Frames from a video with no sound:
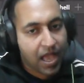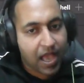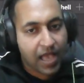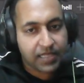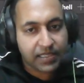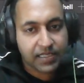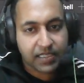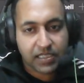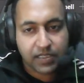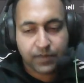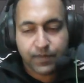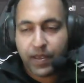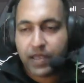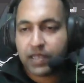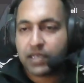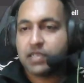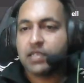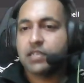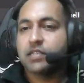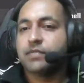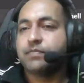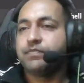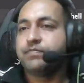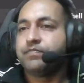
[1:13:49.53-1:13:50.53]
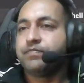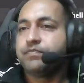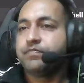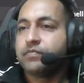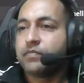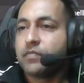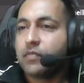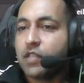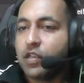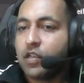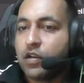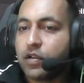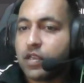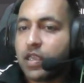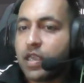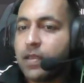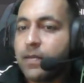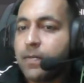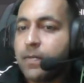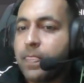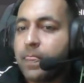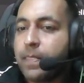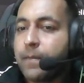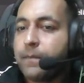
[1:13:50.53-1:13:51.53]
as expected.
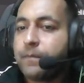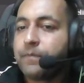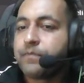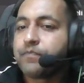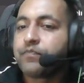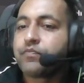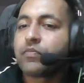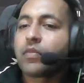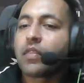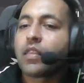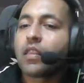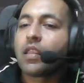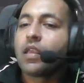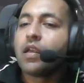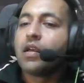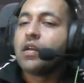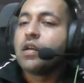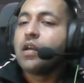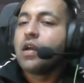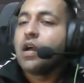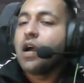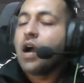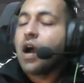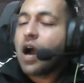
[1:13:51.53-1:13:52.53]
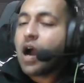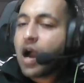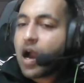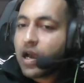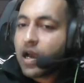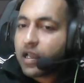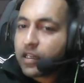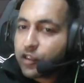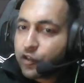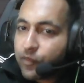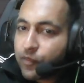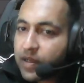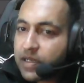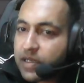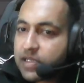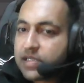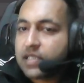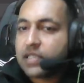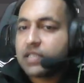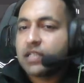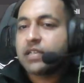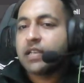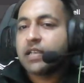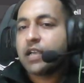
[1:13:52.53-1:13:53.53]
Okay.
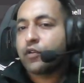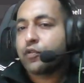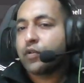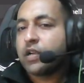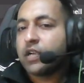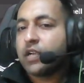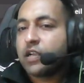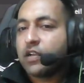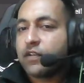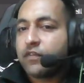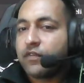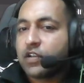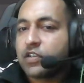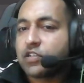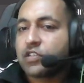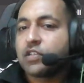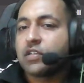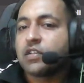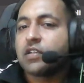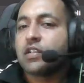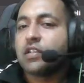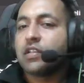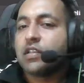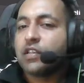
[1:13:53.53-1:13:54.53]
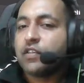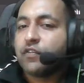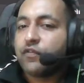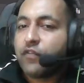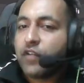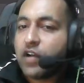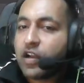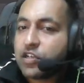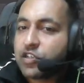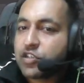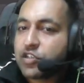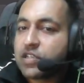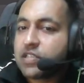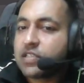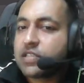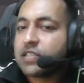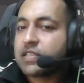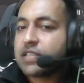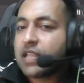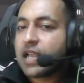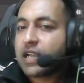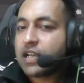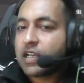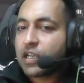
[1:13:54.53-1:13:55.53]
Arguments in the decorated function.
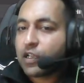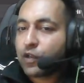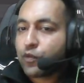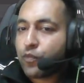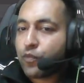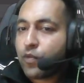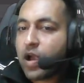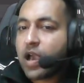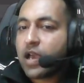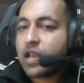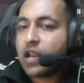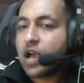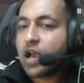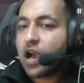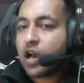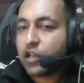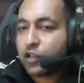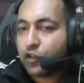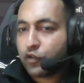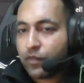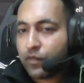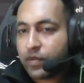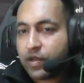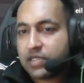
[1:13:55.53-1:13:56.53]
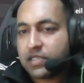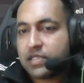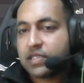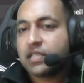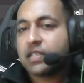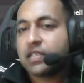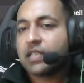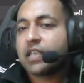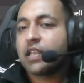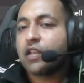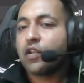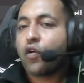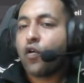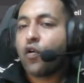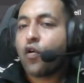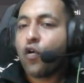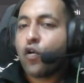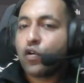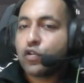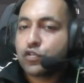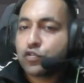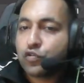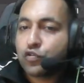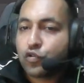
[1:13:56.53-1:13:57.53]
Functions that require arguments can
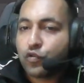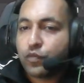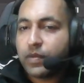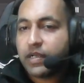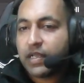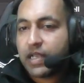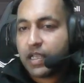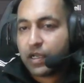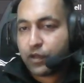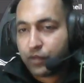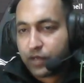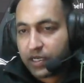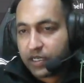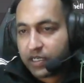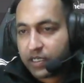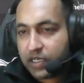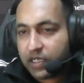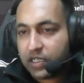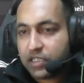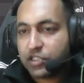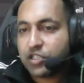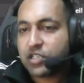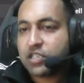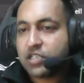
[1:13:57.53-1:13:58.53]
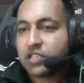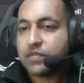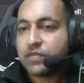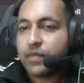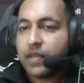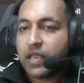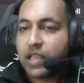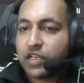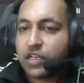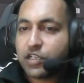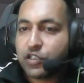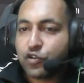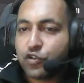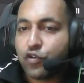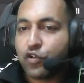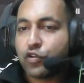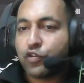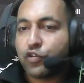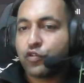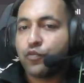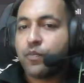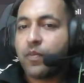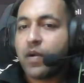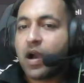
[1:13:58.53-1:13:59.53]
also be decorated. Just make
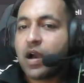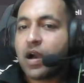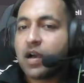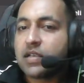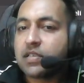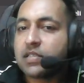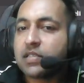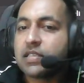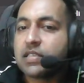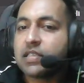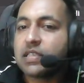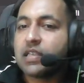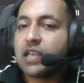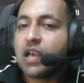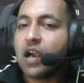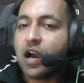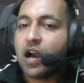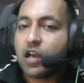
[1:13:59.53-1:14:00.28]
sure you pass the